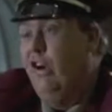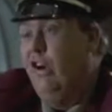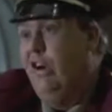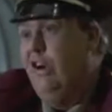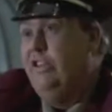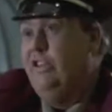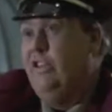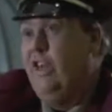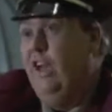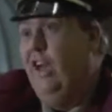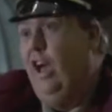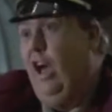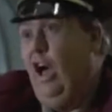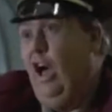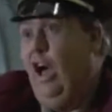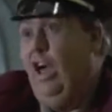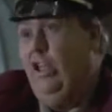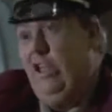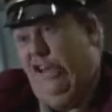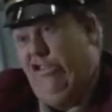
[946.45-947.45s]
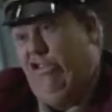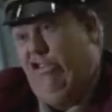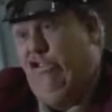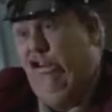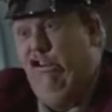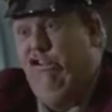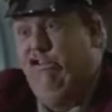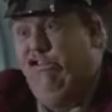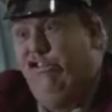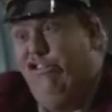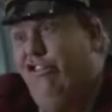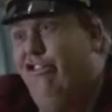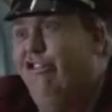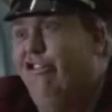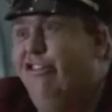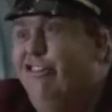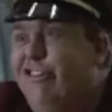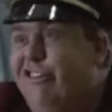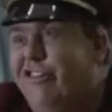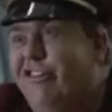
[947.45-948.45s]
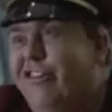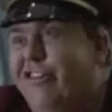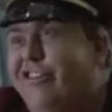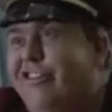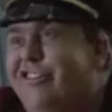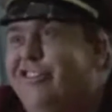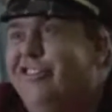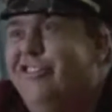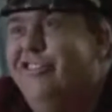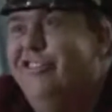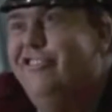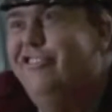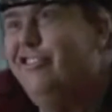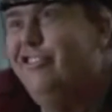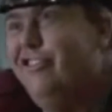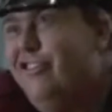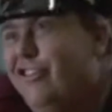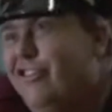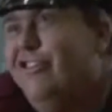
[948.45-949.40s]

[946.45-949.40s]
Duh, yeah, I, I think so.